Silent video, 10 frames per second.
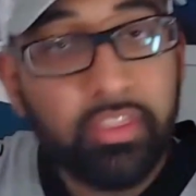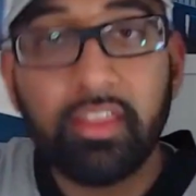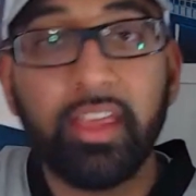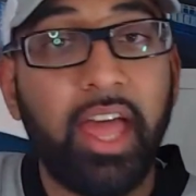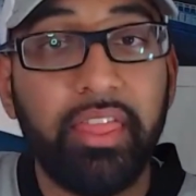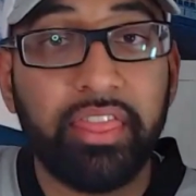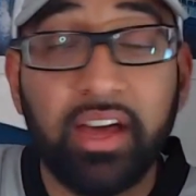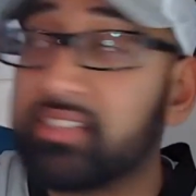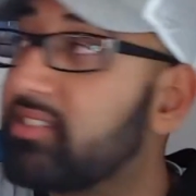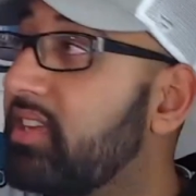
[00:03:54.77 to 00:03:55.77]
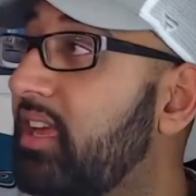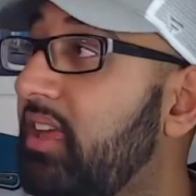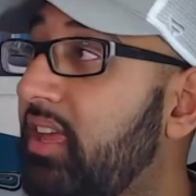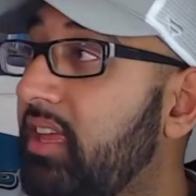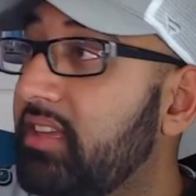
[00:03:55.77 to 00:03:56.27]
And thus,
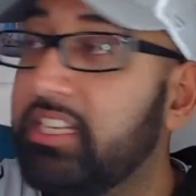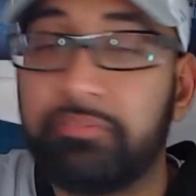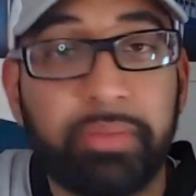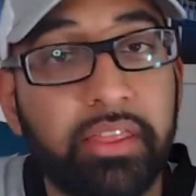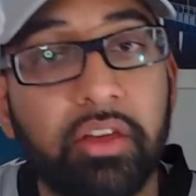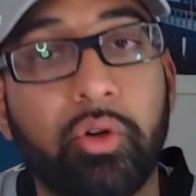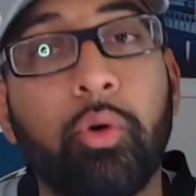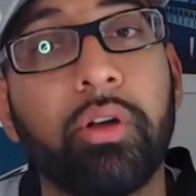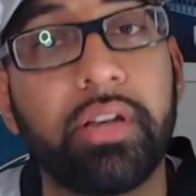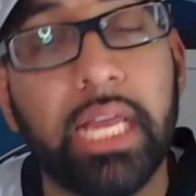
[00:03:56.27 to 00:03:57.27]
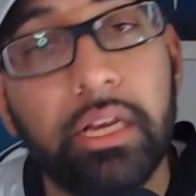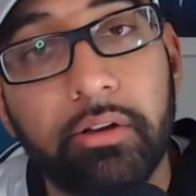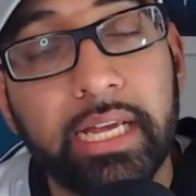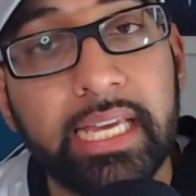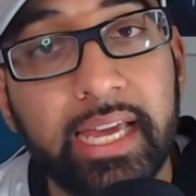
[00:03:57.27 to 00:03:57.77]
he's been the coordinator
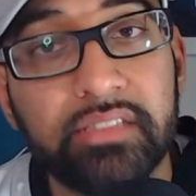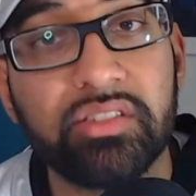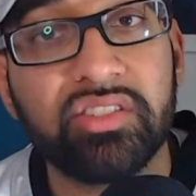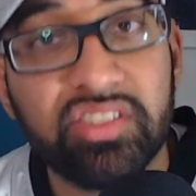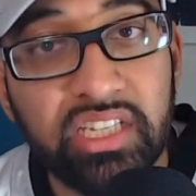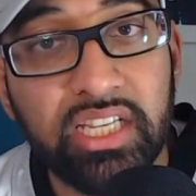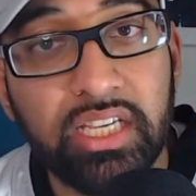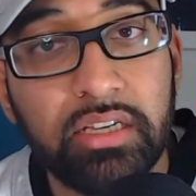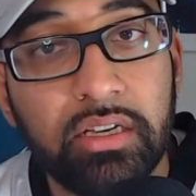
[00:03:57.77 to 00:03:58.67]
in Kansas City